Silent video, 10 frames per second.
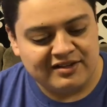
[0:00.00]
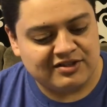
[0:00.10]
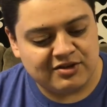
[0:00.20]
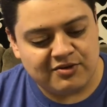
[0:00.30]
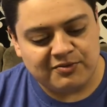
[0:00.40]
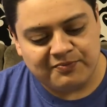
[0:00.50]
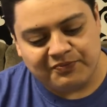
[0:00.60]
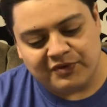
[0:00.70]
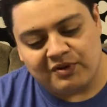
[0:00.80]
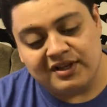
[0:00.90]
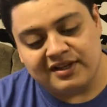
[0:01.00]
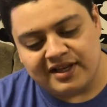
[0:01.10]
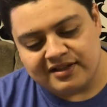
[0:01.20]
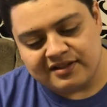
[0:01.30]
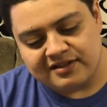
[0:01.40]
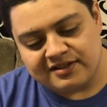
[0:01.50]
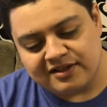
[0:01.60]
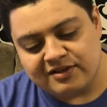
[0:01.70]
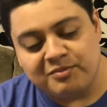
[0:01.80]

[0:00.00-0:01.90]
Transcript: So while I light this here,